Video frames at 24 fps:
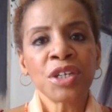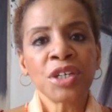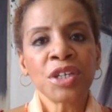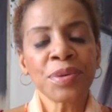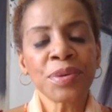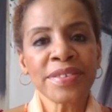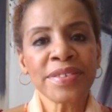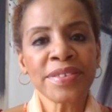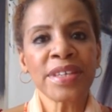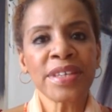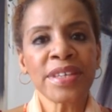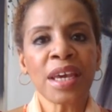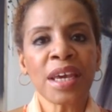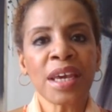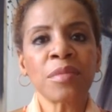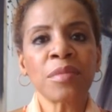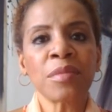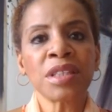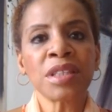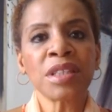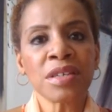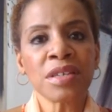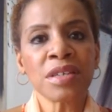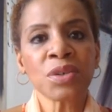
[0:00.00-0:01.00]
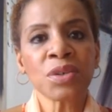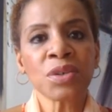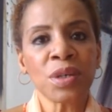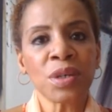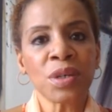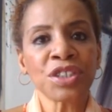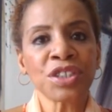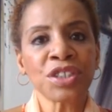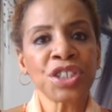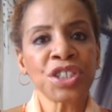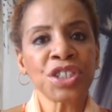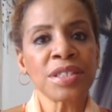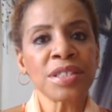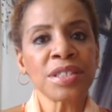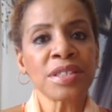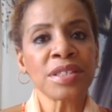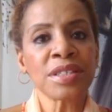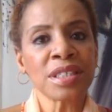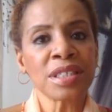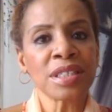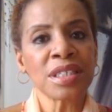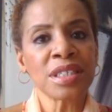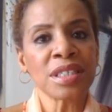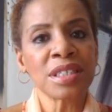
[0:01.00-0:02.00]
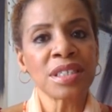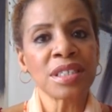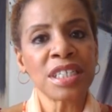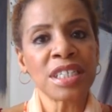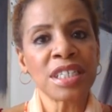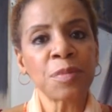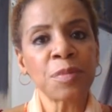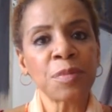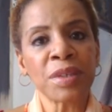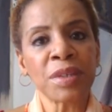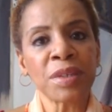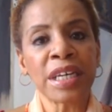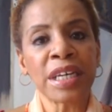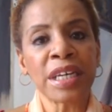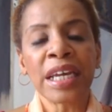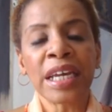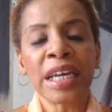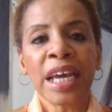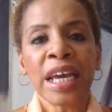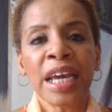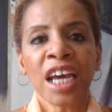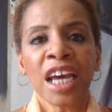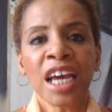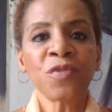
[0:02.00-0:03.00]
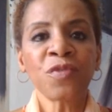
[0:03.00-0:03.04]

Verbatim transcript: to examine these questions deeply.